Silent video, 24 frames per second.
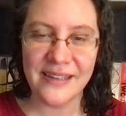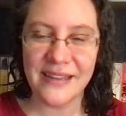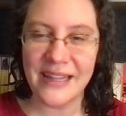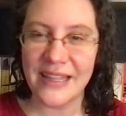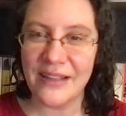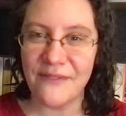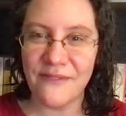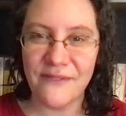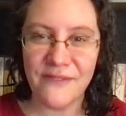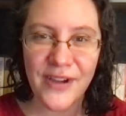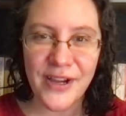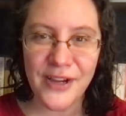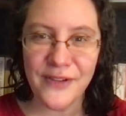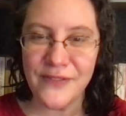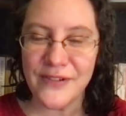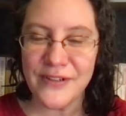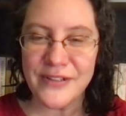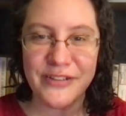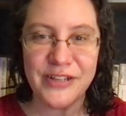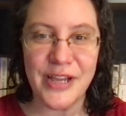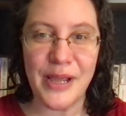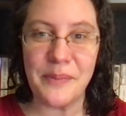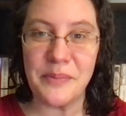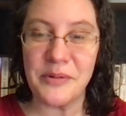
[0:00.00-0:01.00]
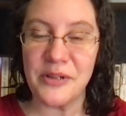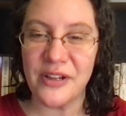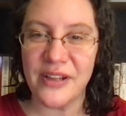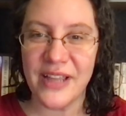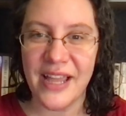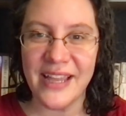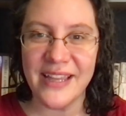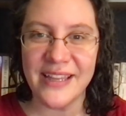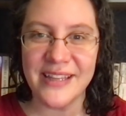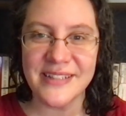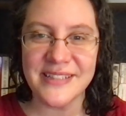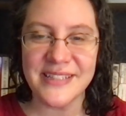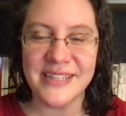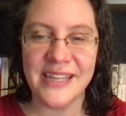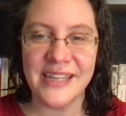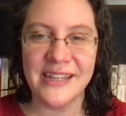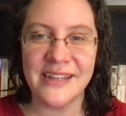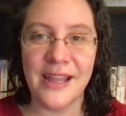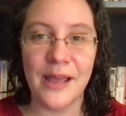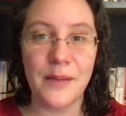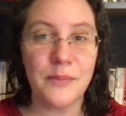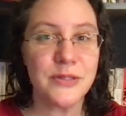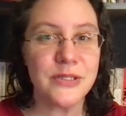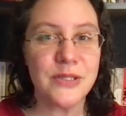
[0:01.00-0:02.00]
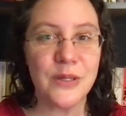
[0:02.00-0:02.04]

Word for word: like very first chapter, Kai gets kidnapped.